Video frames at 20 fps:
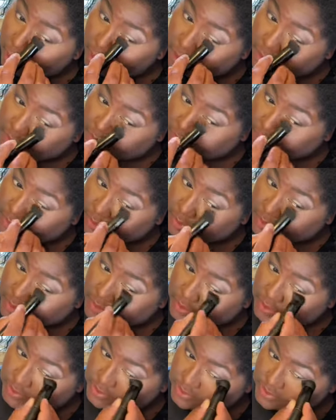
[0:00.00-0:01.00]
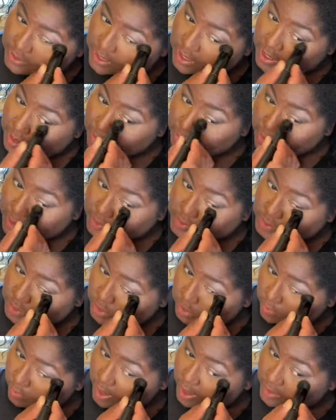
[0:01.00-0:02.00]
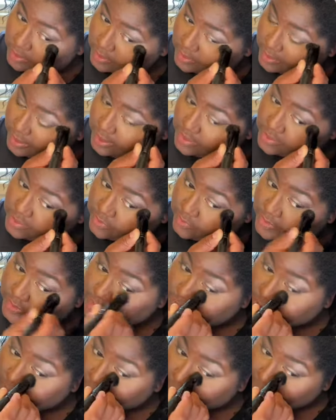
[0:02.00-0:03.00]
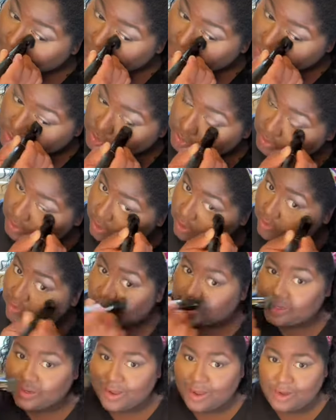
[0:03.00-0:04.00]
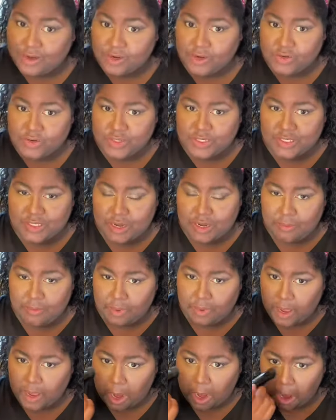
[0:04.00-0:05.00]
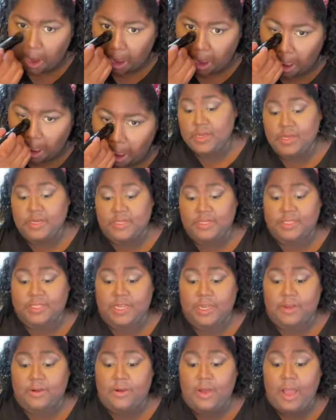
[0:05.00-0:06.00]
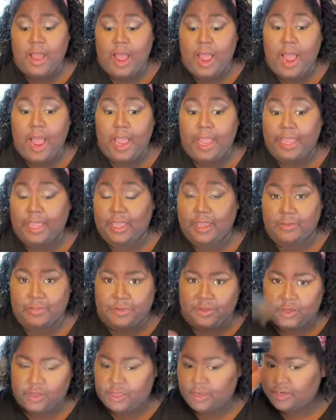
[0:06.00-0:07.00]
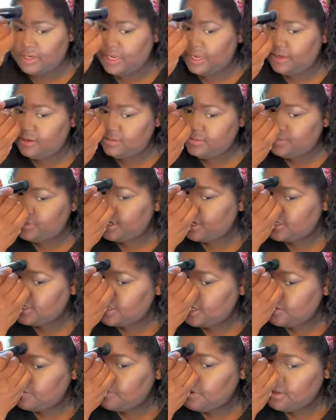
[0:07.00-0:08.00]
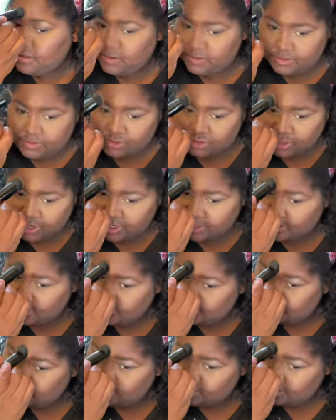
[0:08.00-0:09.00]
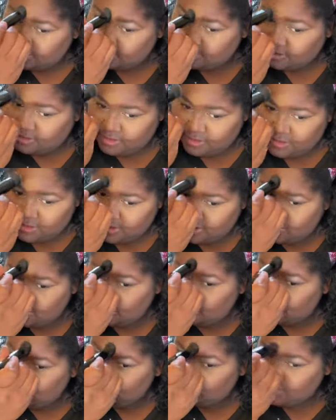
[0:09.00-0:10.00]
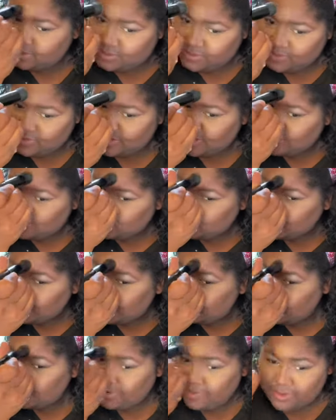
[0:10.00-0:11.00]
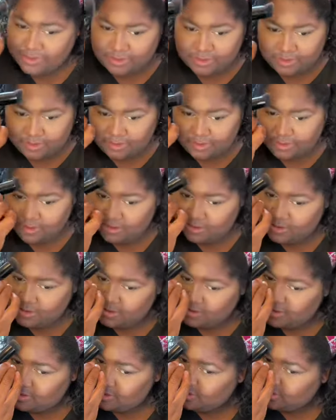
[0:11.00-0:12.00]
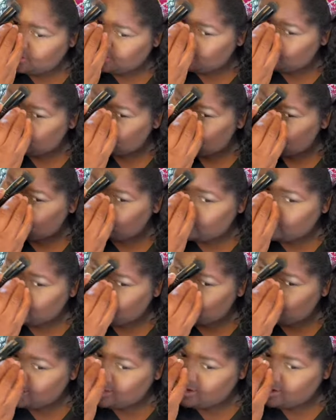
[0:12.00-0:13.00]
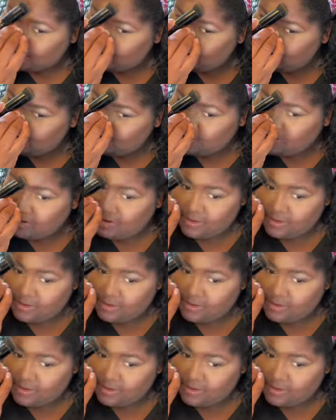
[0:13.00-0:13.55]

And if you notice, I took a while to get to it, so I'm actually already kind of creasing, but so I keep looking down because I'm trying to do their shape that they recommended.